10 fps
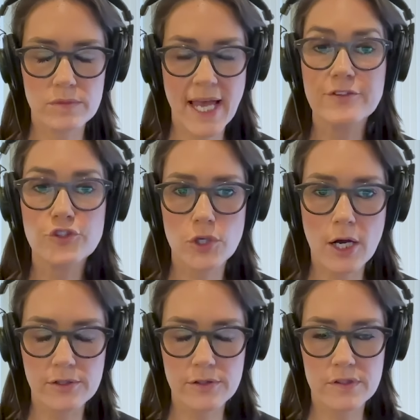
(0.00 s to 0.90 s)
10
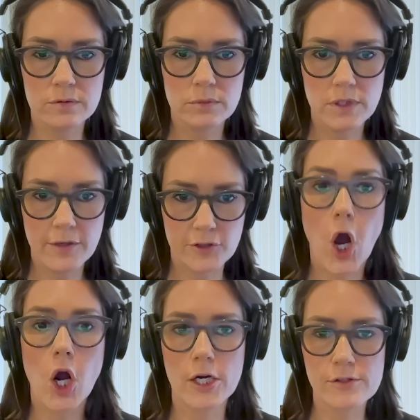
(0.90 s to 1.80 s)
trunks of
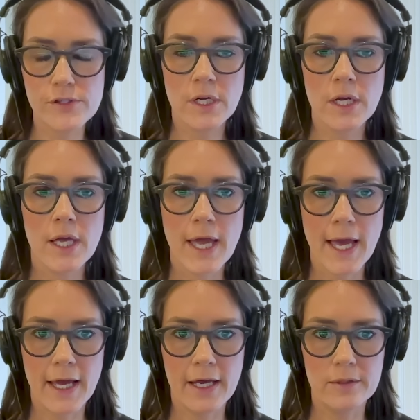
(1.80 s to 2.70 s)
cars.
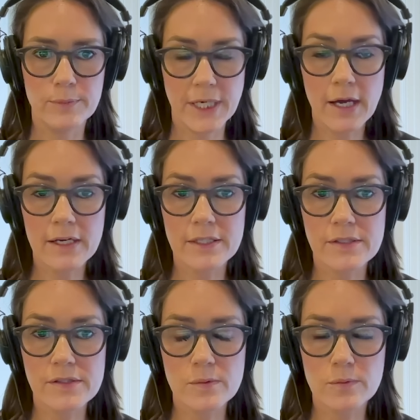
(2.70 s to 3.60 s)
And
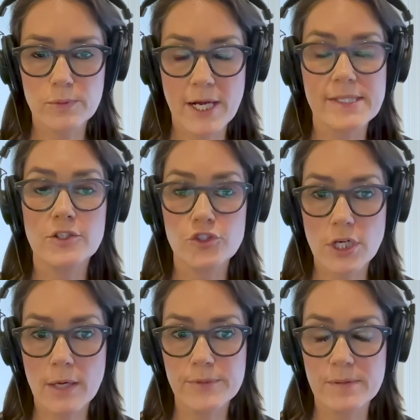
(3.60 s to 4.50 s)
because President
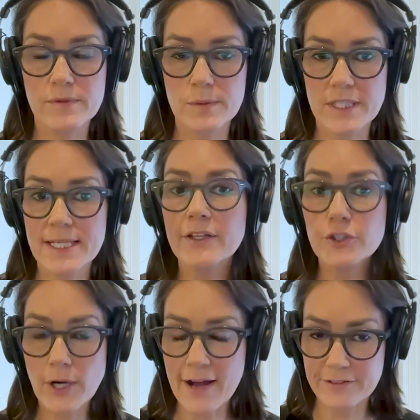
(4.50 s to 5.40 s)
Trump seemed to be
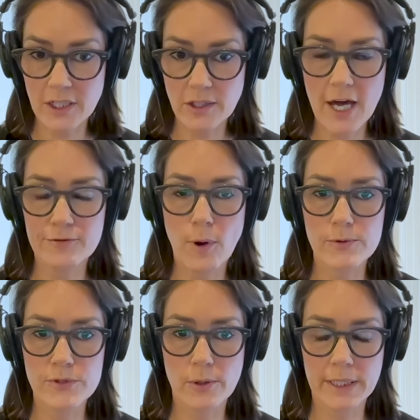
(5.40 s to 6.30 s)
telegraphing a lot of what
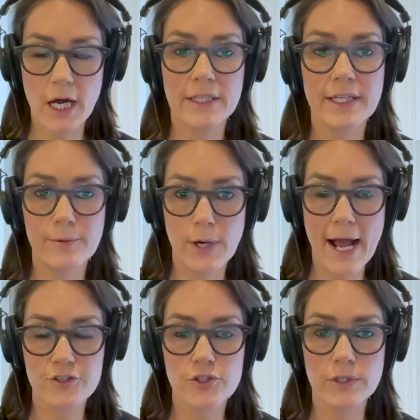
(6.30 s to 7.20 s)
was going on, that they were
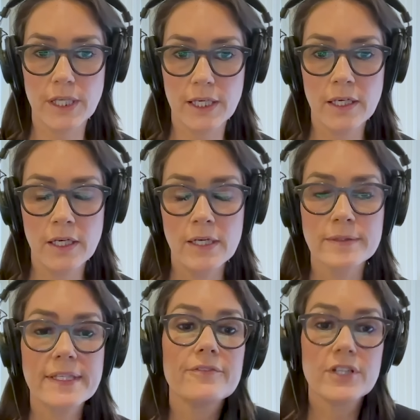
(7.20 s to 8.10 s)
actually
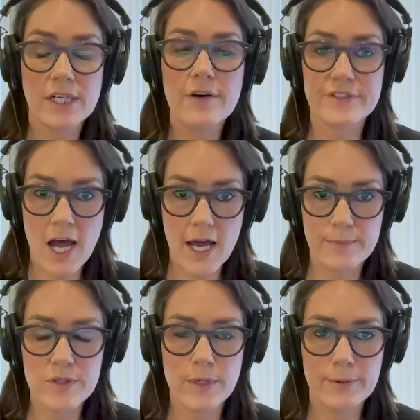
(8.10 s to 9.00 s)
given enough
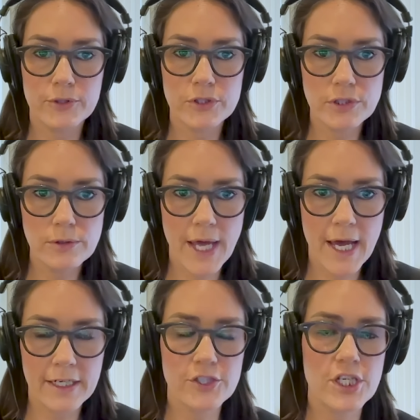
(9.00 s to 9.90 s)
time to be able to do
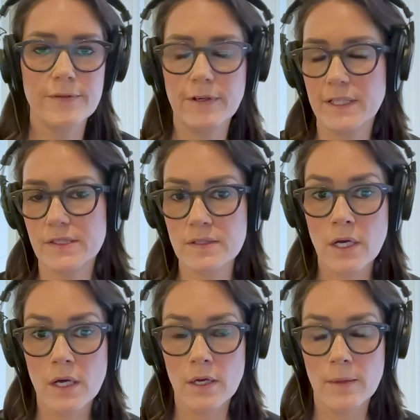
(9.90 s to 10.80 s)
that. And J.D. Vance
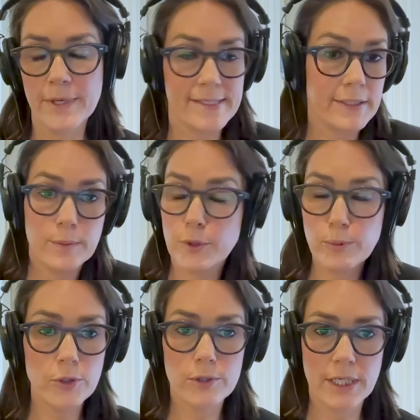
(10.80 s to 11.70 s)
basically
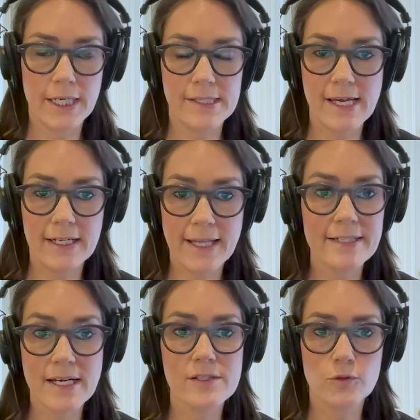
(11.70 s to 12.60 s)
poo-pooed it and said
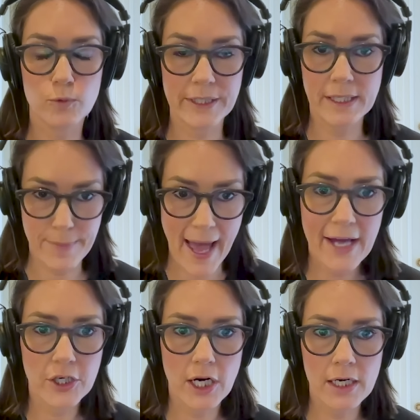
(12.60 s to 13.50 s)
that doesn't really
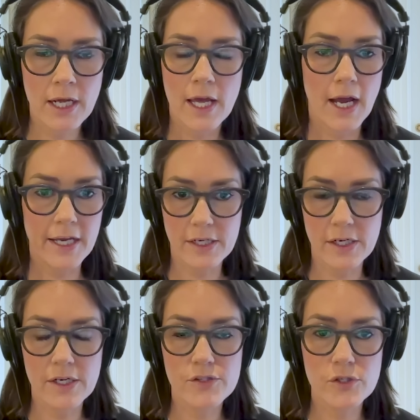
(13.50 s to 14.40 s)
matter. I
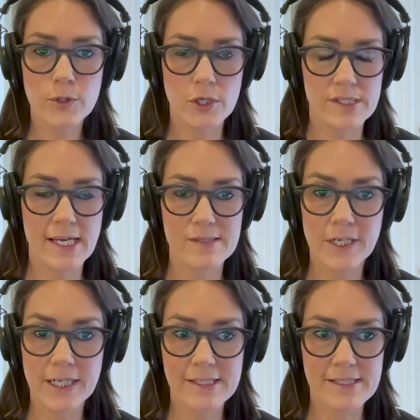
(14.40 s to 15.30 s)
assume your
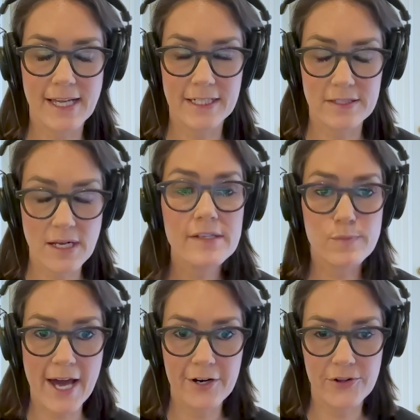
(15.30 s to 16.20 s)
assessment is that it does
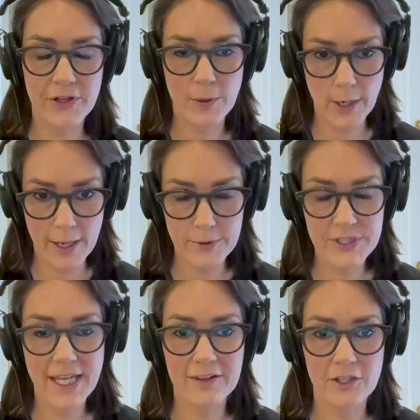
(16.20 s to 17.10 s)
matter that they were able
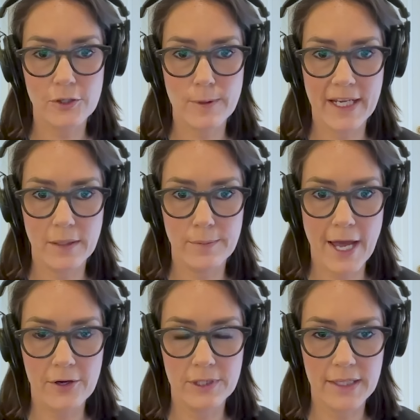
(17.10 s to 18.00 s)
to get the uranium
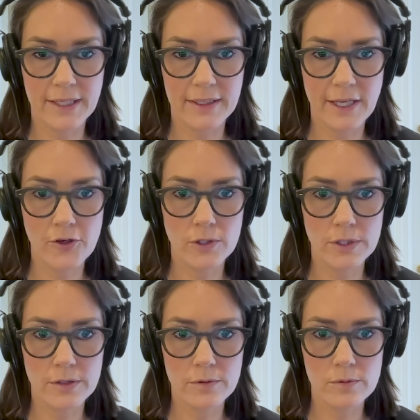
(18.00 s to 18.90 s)
out and that they
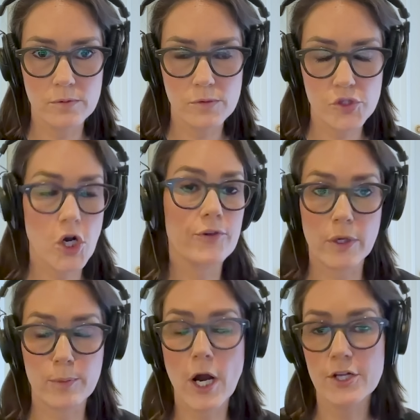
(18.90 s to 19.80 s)
could start
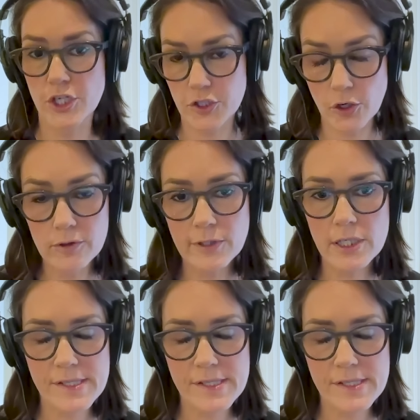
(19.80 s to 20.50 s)
their project over,